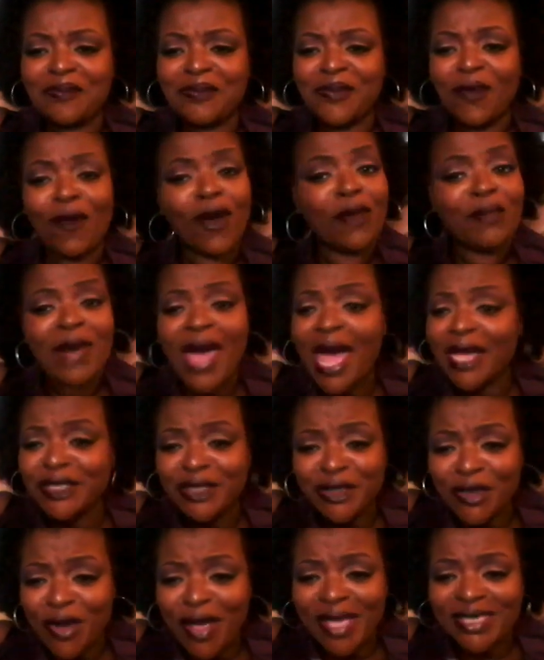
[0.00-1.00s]
or bad
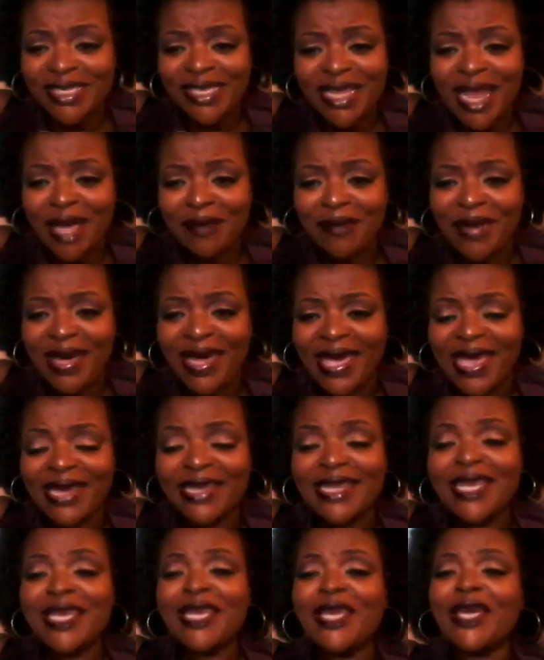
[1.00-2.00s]
choice that I
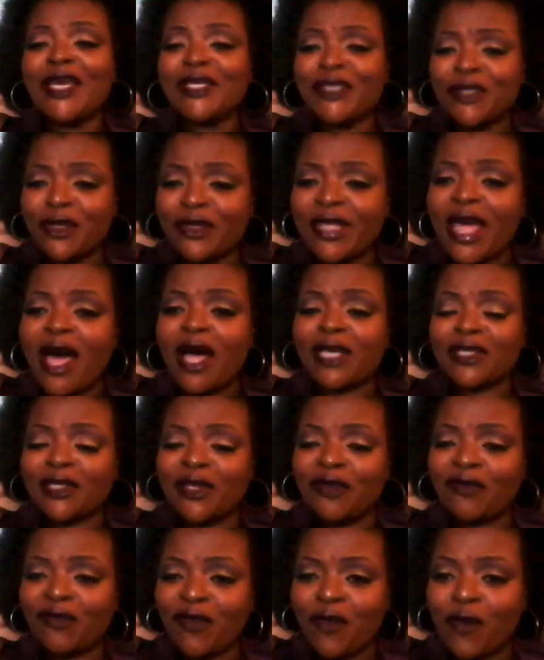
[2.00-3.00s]
made in
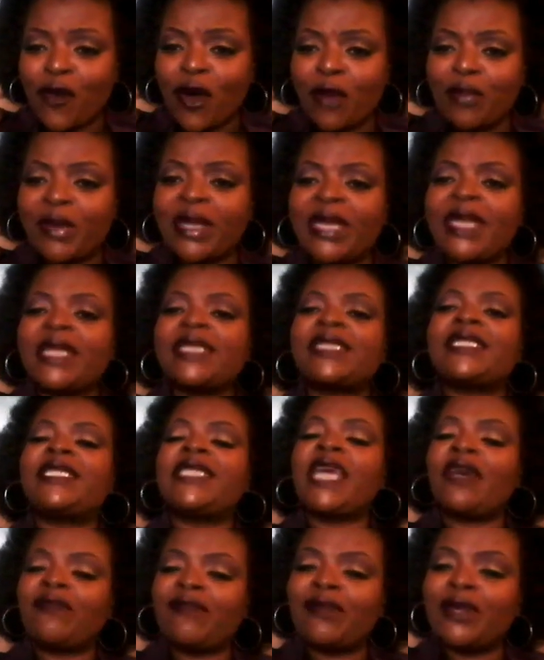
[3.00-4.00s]
2004, but it is
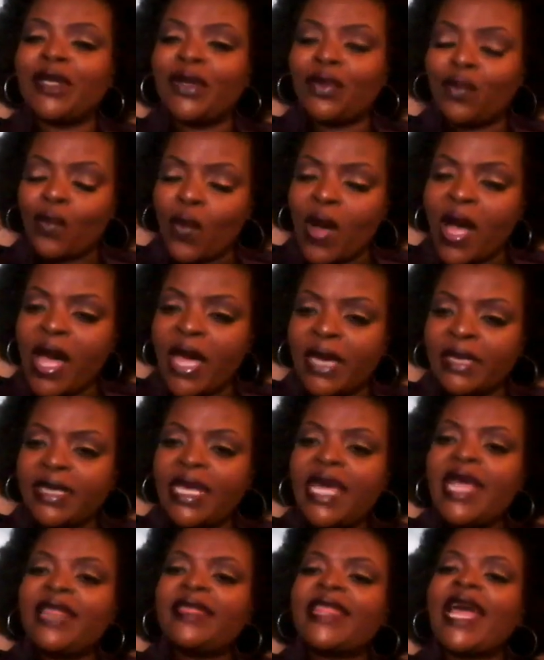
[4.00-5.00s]
definitely one
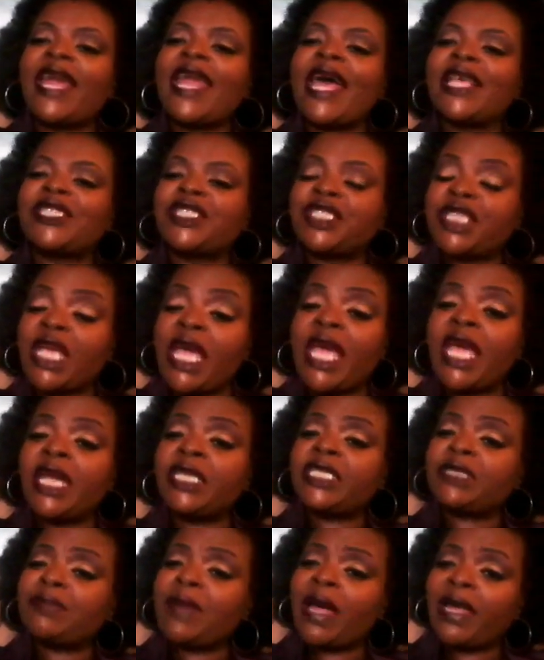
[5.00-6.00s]
that has
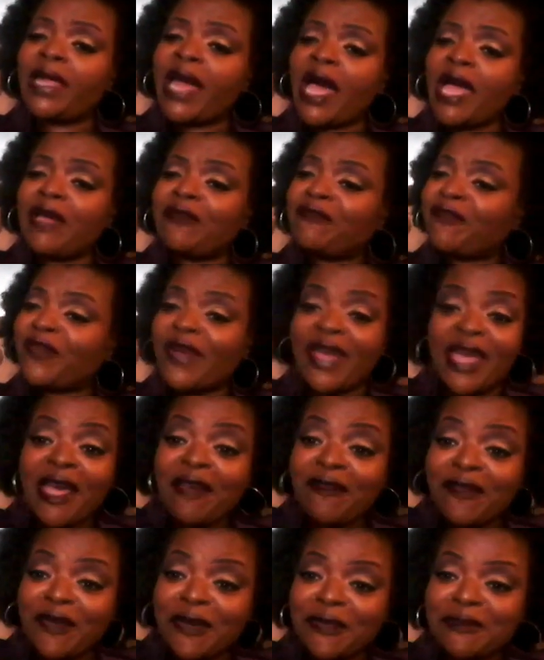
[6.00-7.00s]
changed my life
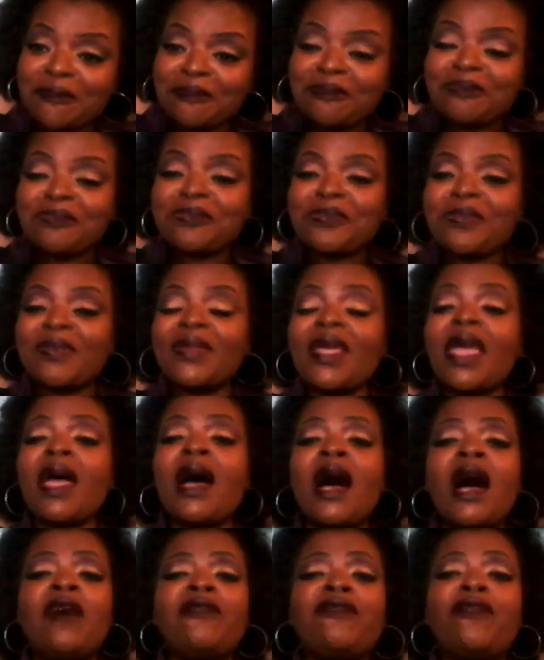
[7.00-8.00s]
forever,
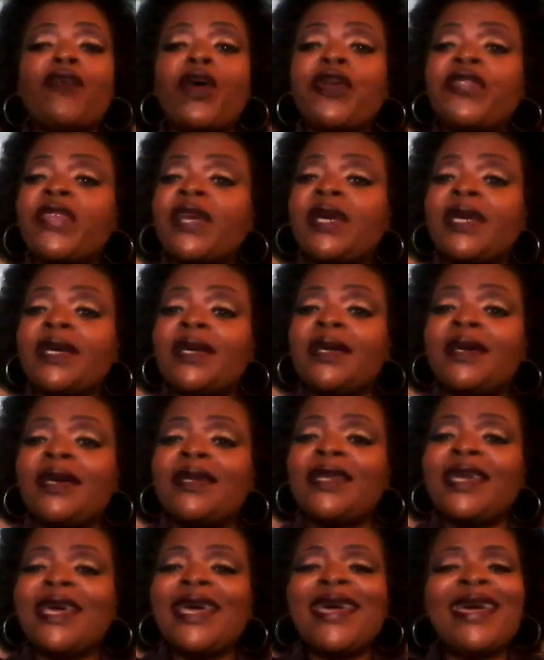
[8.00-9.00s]
for the
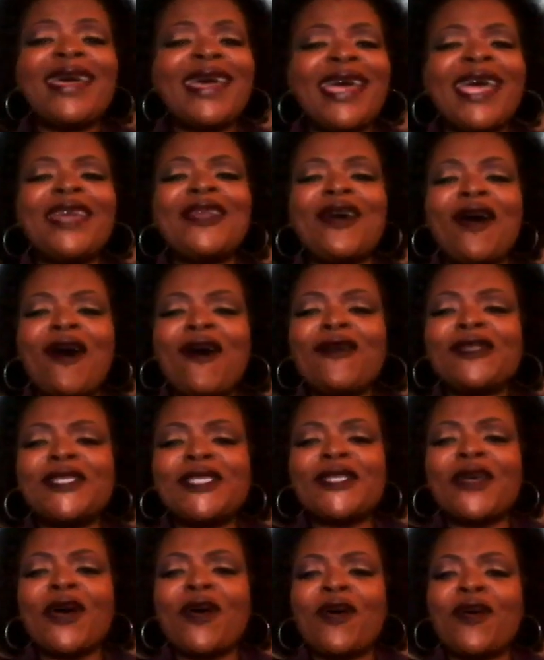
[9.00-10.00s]
good, and
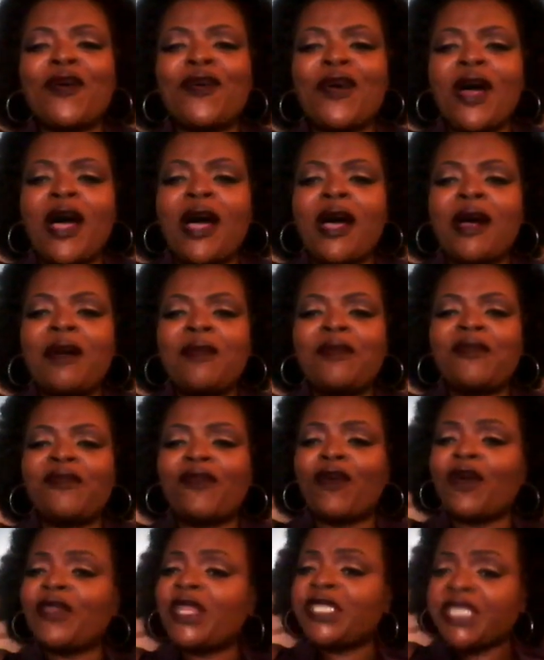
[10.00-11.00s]
also
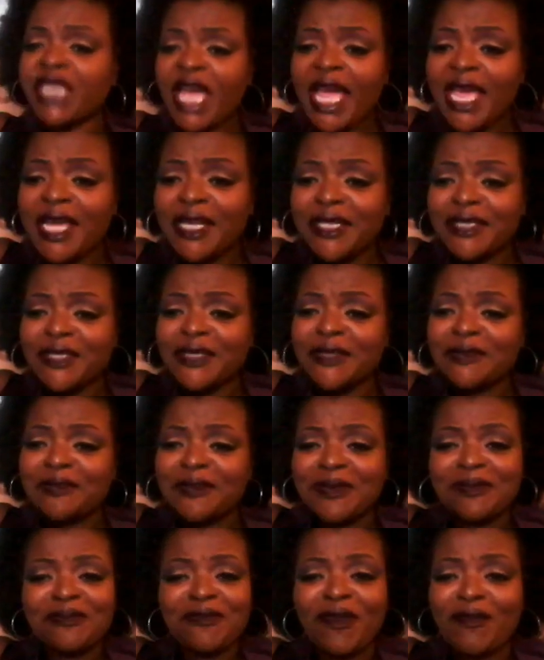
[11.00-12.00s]
for the change,
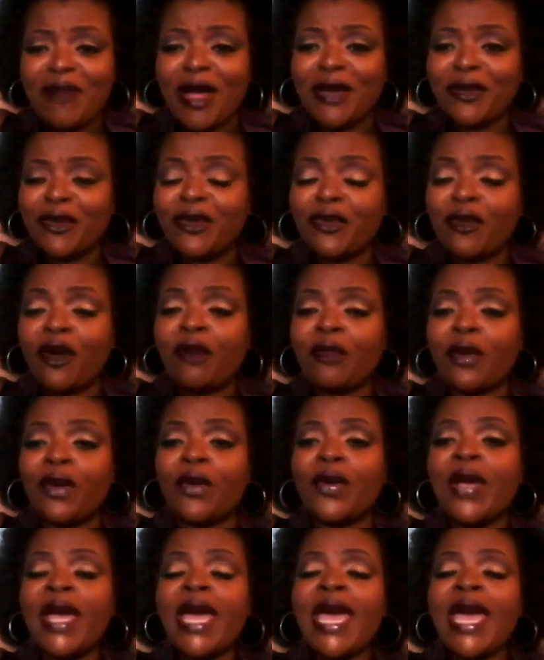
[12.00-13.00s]
for my new normal.